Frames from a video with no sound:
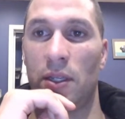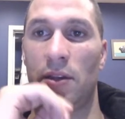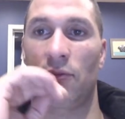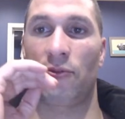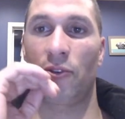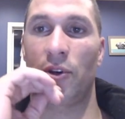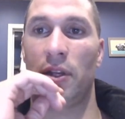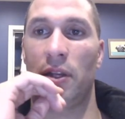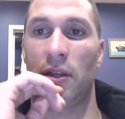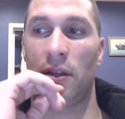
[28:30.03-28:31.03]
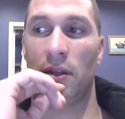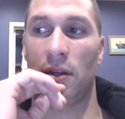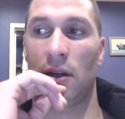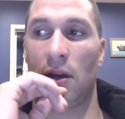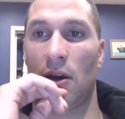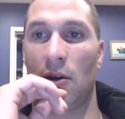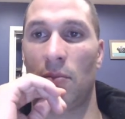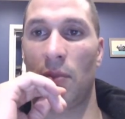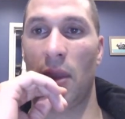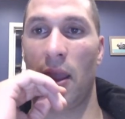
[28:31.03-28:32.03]
get free
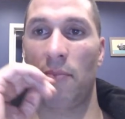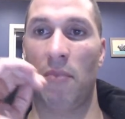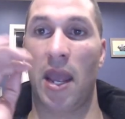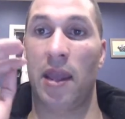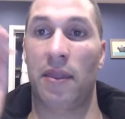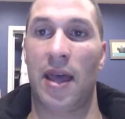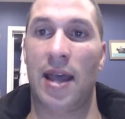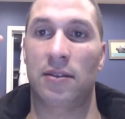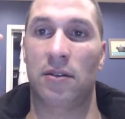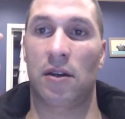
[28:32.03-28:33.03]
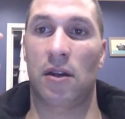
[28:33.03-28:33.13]
and make that